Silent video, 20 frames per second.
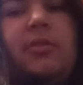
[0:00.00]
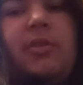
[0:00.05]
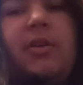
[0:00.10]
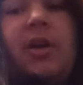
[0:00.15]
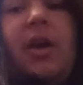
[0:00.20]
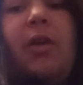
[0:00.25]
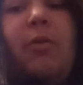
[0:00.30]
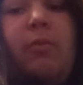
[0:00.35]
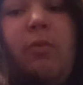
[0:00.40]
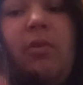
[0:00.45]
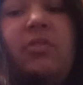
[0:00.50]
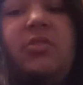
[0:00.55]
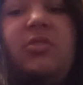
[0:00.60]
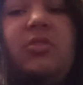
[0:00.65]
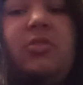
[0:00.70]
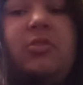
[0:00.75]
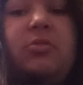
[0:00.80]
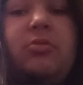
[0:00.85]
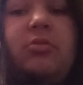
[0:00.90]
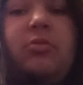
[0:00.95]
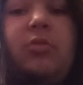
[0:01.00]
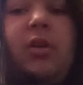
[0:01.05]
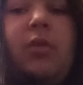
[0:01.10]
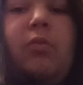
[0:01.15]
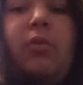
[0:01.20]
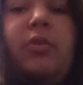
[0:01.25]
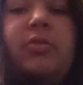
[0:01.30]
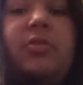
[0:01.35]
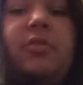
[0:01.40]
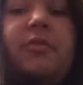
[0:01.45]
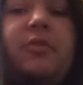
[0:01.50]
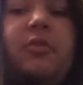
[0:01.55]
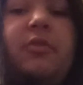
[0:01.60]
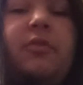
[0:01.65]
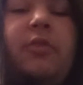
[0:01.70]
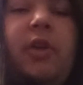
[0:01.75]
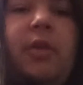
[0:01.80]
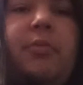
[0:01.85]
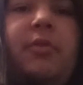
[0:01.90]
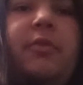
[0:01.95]
I wanted to do a water review
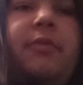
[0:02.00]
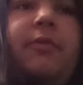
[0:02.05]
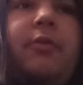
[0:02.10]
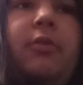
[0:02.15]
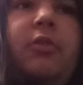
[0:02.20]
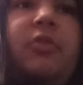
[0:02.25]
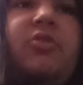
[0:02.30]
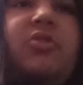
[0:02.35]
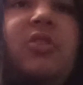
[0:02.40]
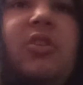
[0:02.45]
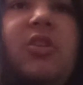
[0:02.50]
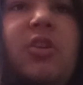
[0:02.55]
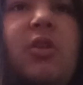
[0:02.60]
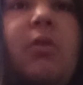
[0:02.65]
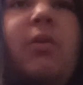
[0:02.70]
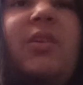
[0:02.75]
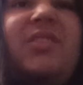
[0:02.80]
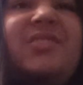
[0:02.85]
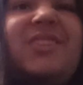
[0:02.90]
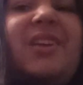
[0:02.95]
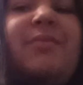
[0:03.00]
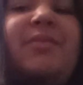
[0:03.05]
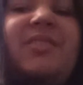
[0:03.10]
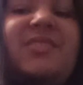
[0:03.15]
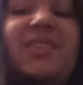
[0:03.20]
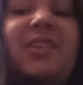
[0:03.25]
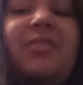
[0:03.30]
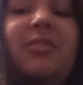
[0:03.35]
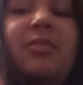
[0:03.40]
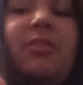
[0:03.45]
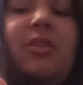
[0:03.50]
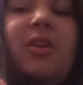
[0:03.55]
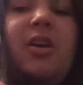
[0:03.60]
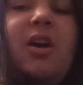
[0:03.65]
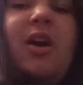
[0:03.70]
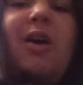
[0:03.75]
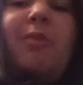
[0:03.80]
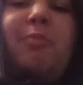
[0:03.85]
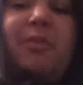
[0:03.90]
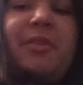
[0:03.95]
for April Fool's when I started my channel,
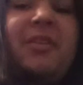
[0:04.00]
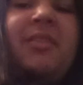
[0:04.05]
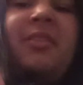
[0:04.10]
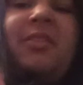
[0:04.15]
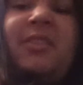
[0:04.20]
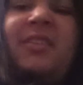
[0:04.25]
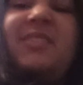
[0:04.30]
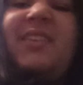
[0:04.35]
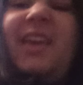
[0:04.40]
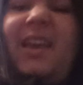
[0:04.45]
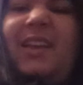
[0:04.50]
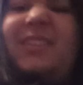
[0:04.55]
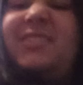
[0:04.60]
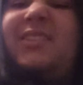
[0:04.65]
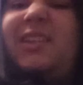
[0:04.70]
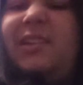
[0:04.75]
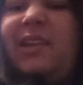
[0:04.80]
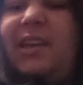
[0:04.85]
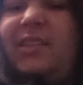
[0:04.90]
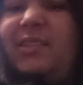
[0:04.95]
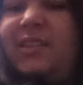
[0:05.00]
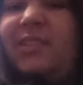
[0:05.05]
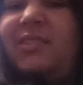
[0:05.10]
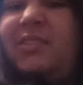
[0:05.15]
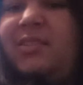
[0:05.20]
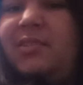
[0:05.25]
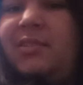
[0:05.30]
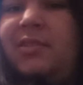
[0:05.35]
but then things escalated.